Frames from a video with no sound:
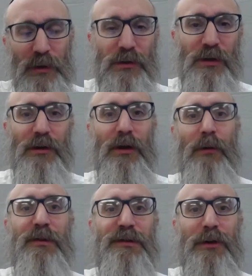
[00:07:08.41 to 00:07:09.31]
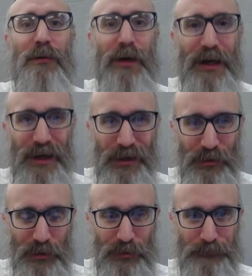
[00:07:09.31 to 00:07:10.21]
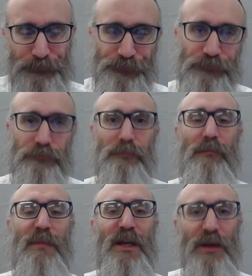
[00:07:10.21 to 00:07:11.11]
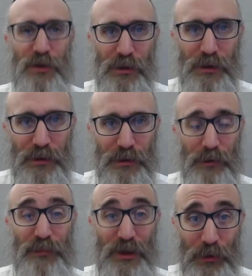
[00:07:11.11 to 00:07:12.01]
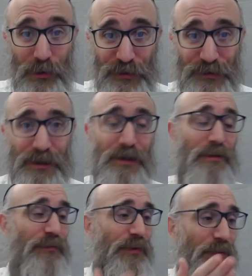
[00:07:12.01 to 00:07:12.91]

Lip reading: You can always go higher in your learning, because from